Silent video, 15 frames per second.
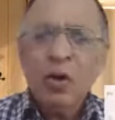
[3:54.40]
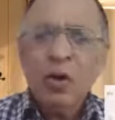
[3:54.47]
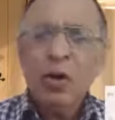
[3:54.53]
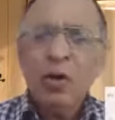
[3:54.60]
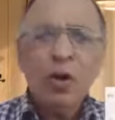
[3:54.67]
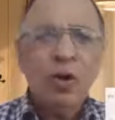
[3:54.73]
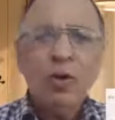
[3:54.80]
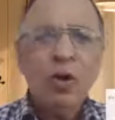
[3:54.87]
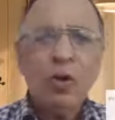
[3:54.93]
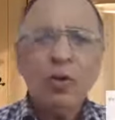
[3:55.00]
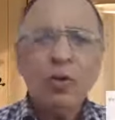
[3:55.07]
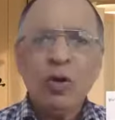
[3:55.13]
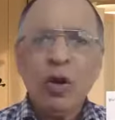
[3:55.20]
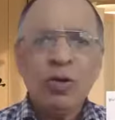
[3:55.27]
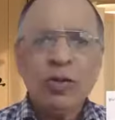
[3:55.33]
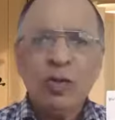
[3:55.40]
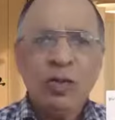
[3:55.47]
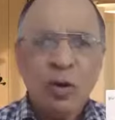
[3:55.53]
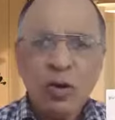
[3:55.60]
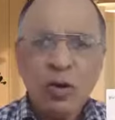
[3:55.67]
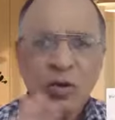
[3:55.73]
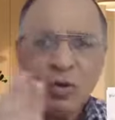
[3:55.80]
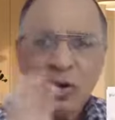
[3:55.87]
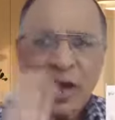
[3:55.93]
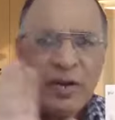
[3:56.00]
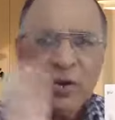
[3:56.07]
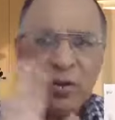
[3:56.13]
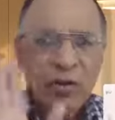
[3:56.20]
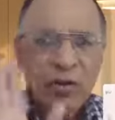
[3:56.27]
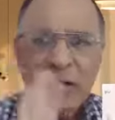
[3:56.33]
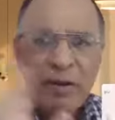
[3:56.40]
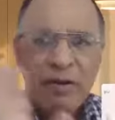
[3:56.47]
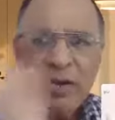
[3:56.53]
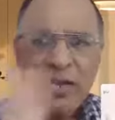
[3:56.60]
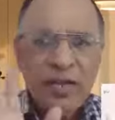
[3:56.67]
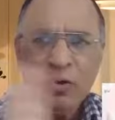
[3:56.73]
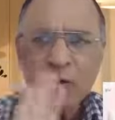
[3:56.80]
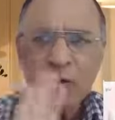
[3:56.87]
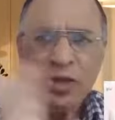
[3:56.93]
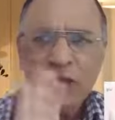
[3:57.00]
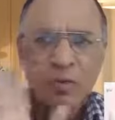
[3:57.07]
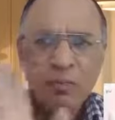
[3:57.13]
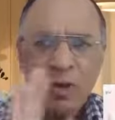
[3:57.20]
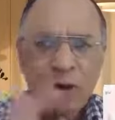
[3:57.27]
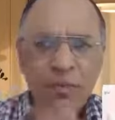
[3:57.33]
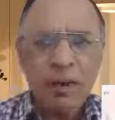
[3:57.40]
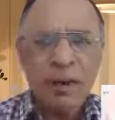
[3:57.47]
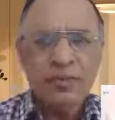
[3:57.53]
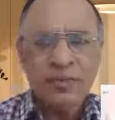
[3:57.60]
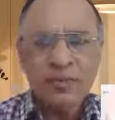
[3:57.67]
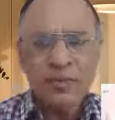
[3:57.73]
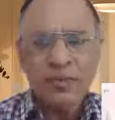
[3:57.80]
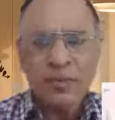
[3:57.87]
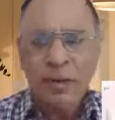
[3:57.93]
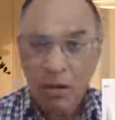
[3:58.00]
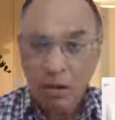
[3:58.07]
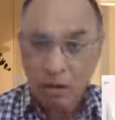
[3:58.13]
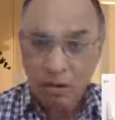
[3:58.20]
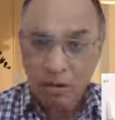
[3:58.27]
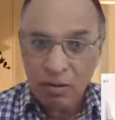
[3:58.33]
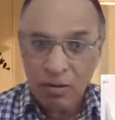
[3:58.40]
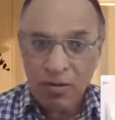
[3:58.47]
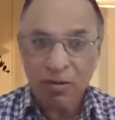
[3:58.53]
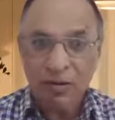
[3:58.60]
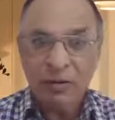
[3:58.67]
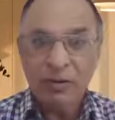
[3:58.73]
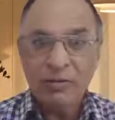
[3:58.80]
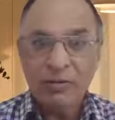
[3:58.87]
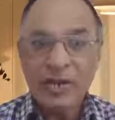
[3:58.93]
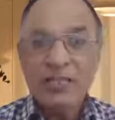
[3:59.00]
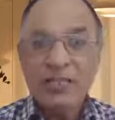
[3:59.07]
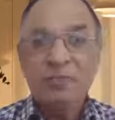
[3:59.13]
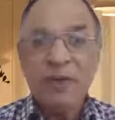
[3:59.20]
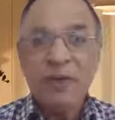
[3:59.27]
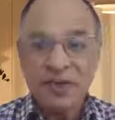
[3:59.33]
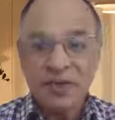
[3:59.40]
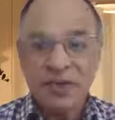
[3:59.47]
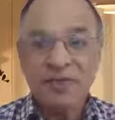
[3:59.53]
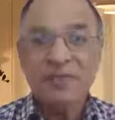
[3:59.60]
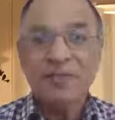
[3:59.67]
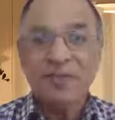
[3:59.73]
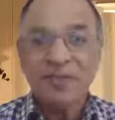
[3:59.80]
No, doctor, no, I don't have any urinary problems." Oh, that's better.